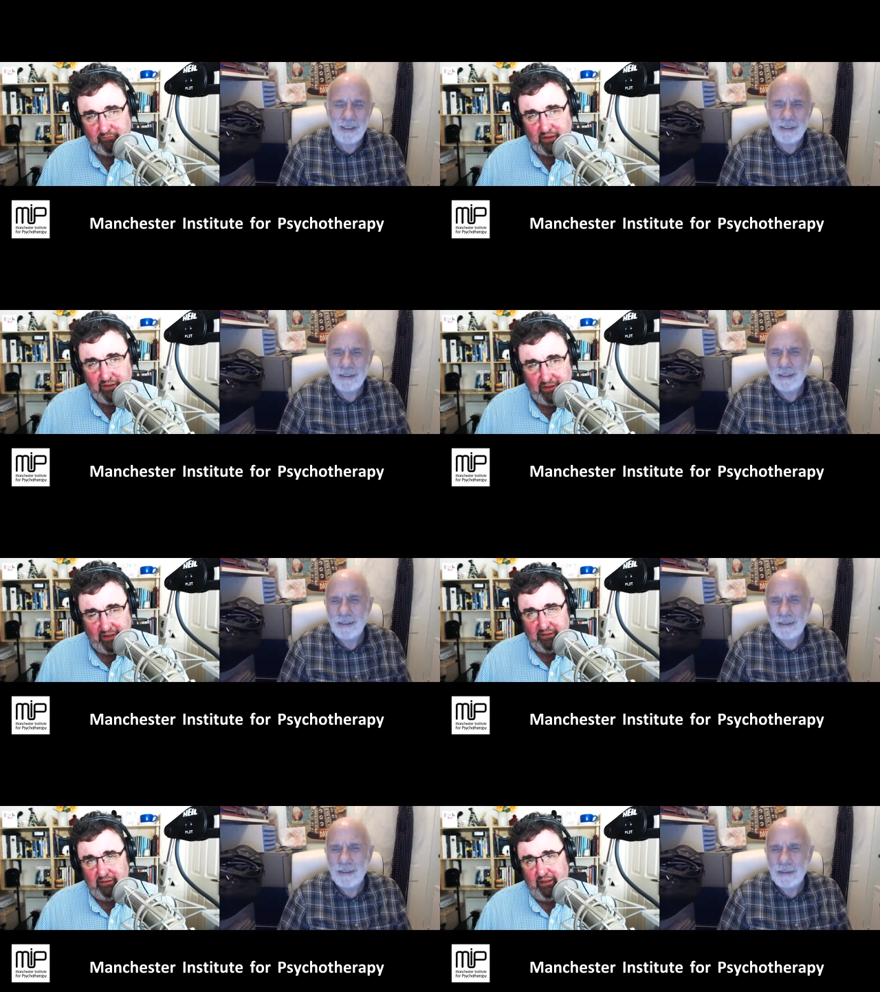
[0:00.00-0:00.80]

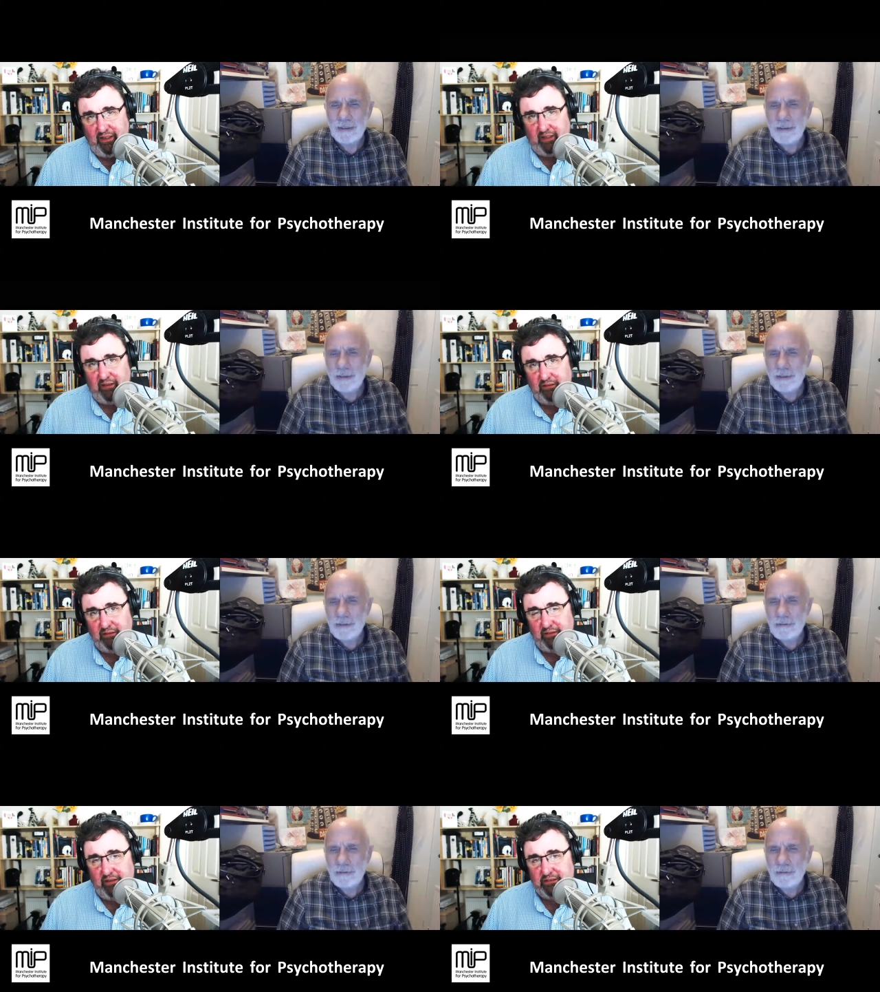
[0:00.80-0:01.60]
Speaker 1: then yeah,
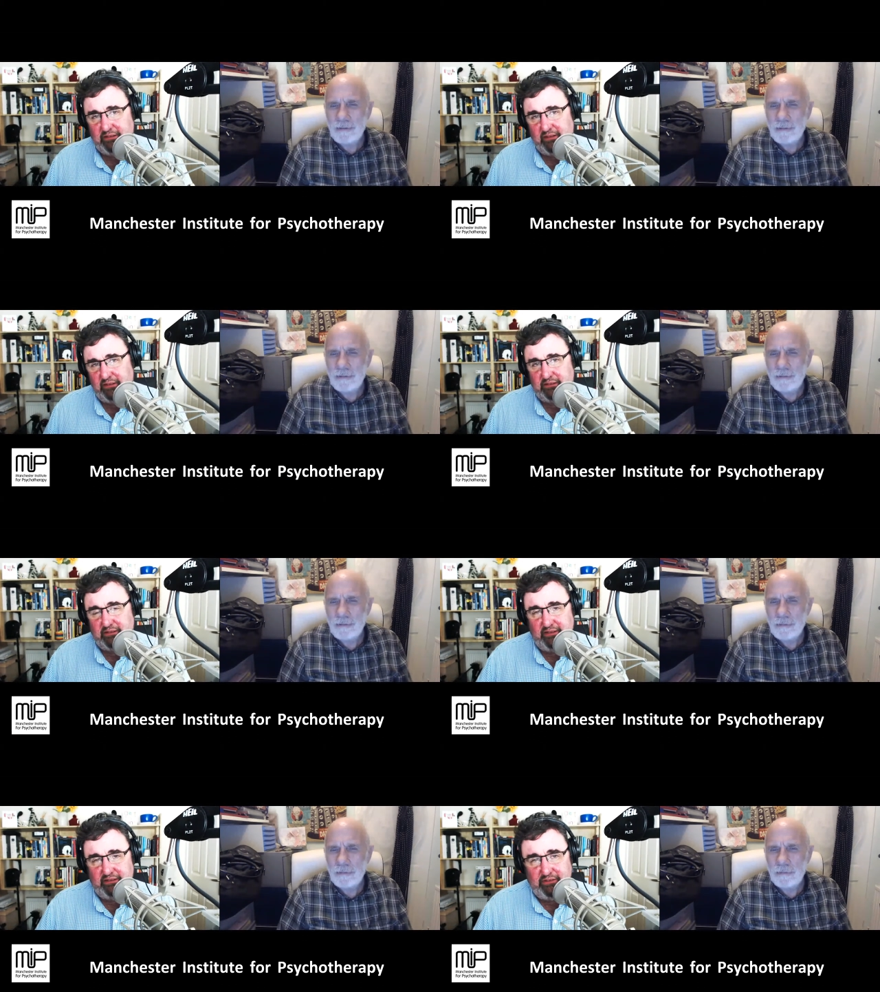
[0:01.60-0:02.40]
there's there's
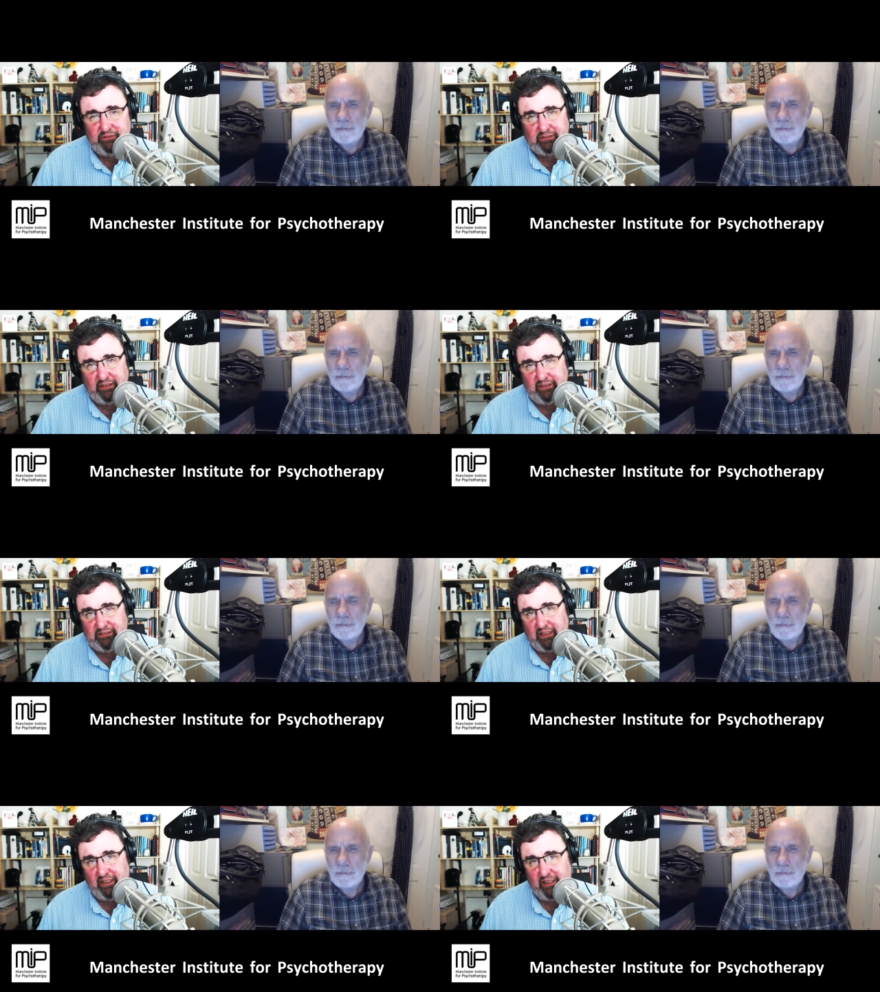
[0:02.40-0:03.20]
it's interesting, isn't
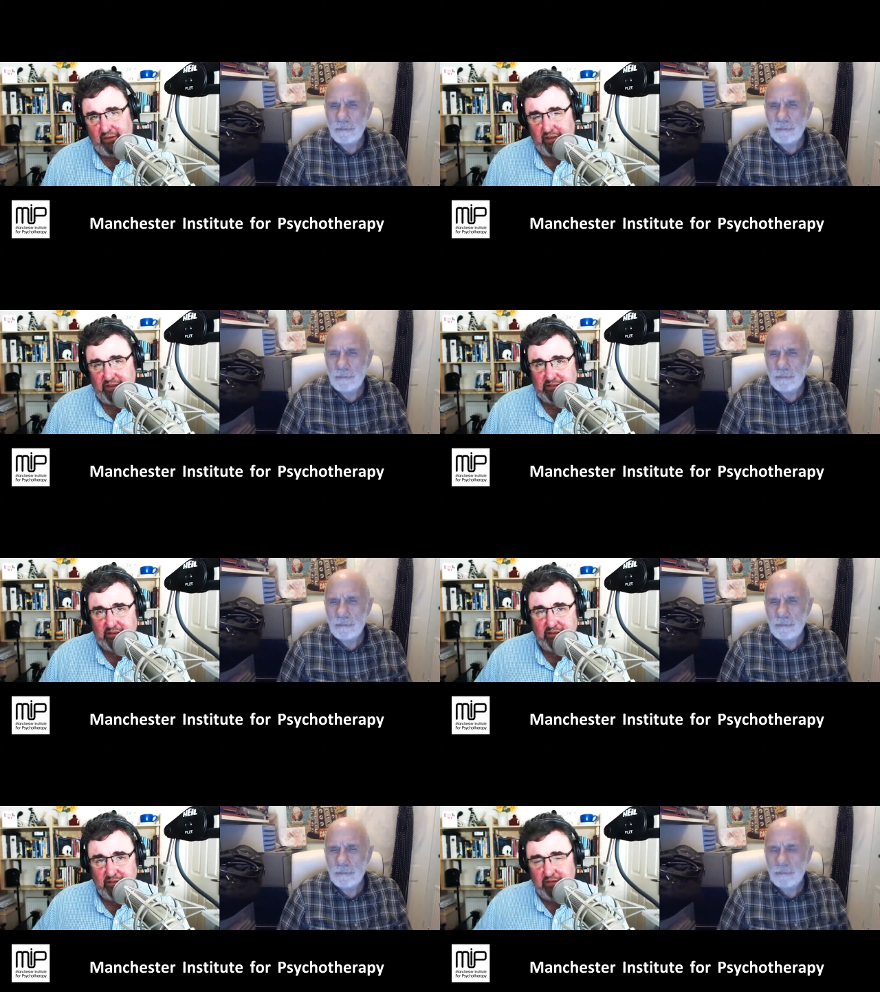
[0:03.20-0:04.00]
it? How these
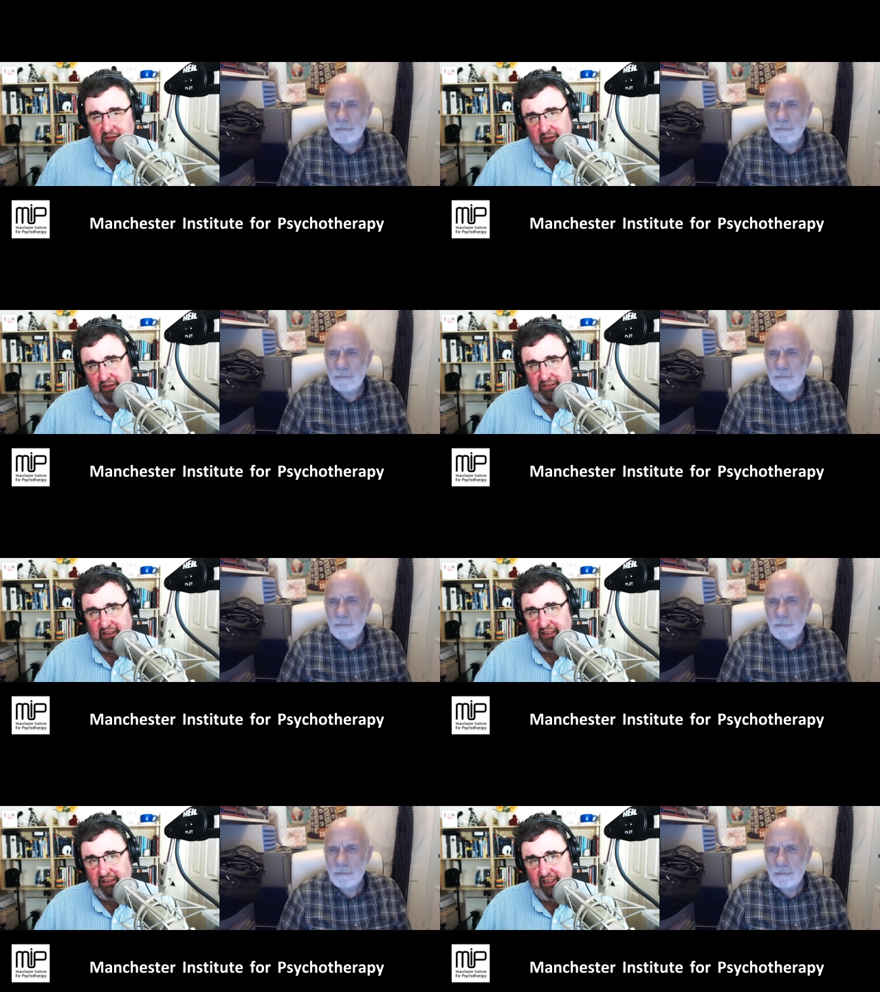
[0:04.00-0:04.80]
all these
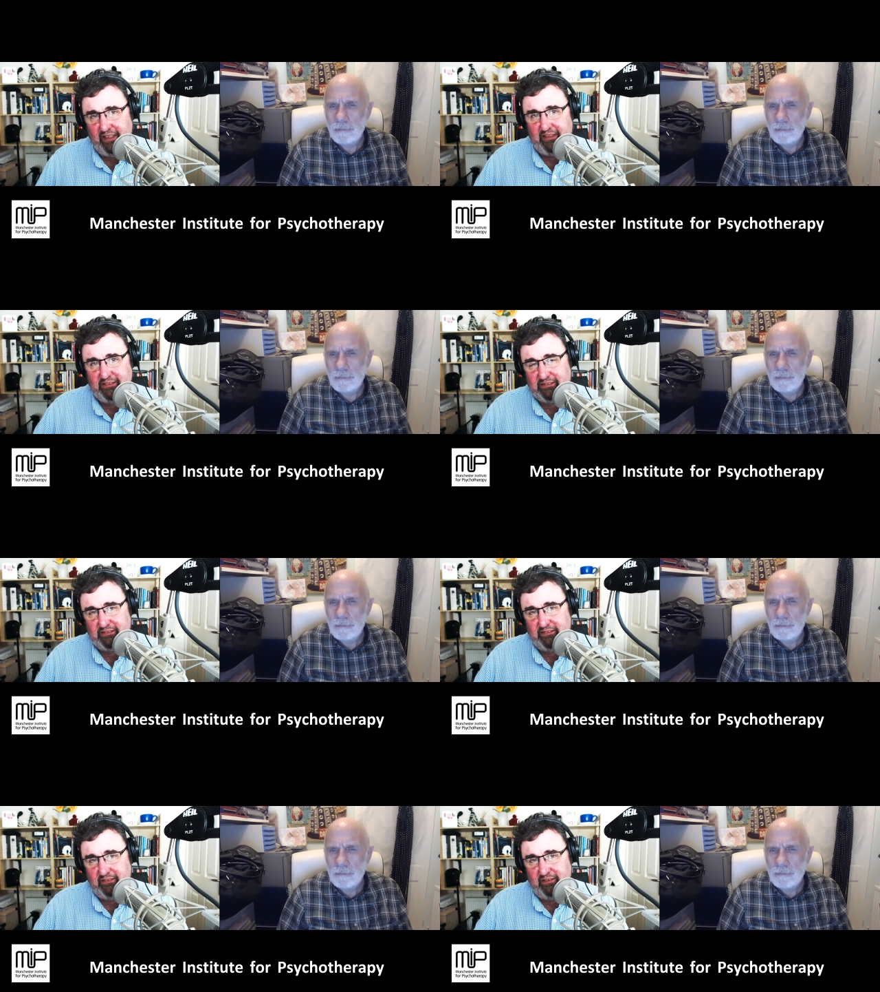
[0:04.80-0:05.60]
ideas
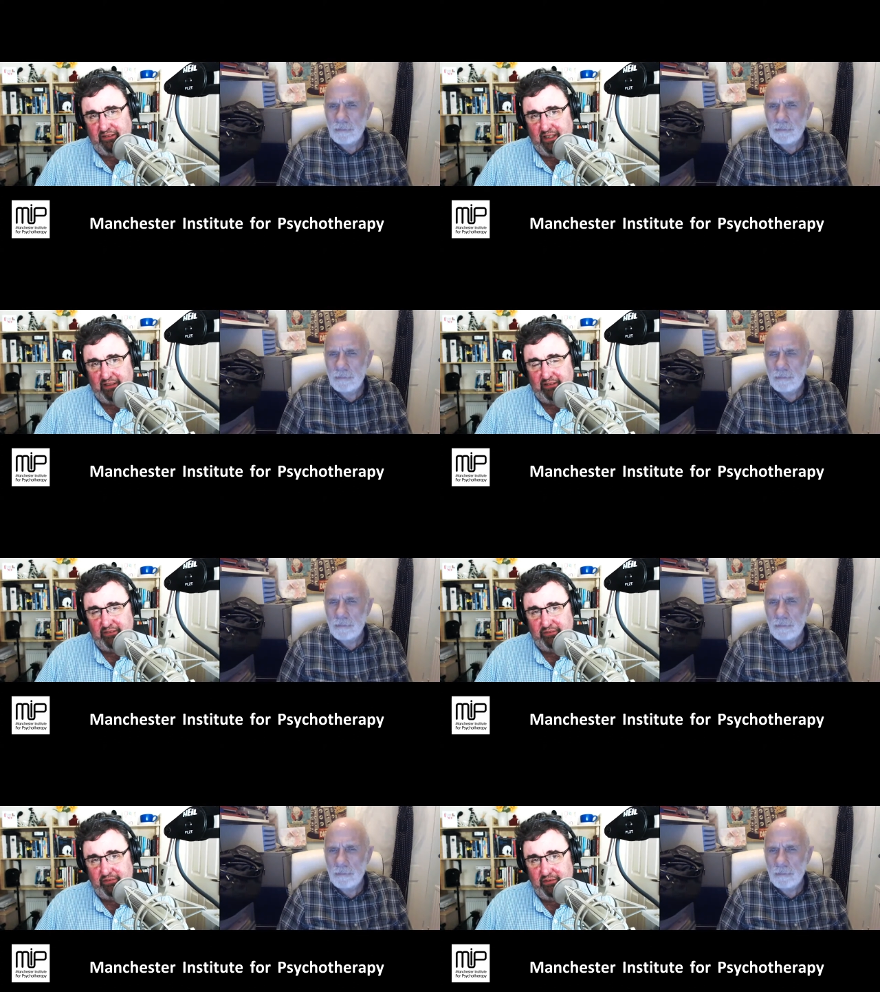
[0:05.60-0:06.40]
kind
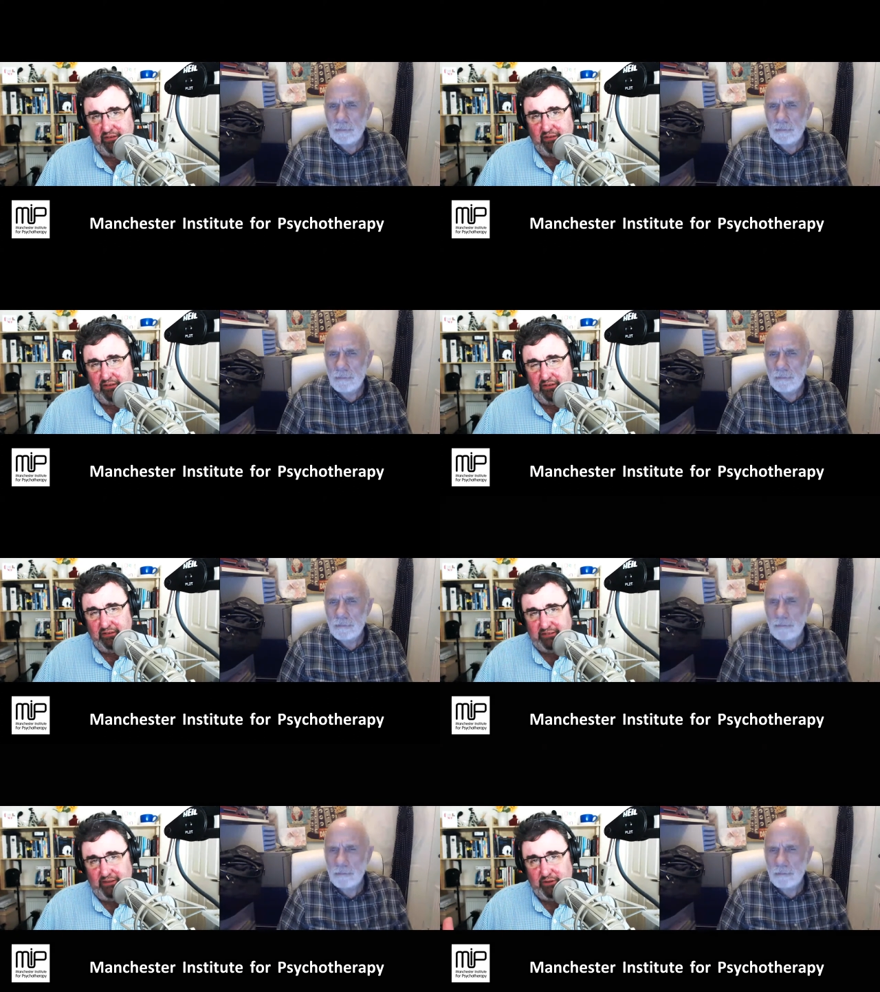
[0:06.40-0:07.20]
of
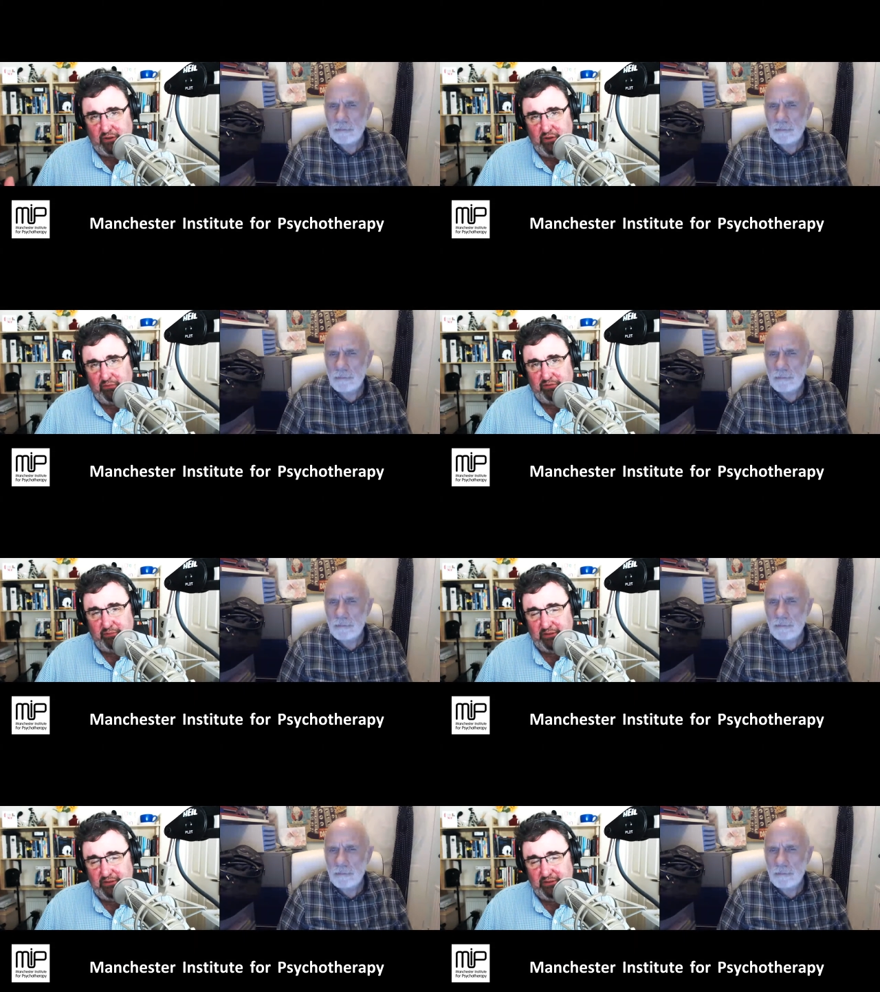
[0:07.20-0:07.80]
seem to come from the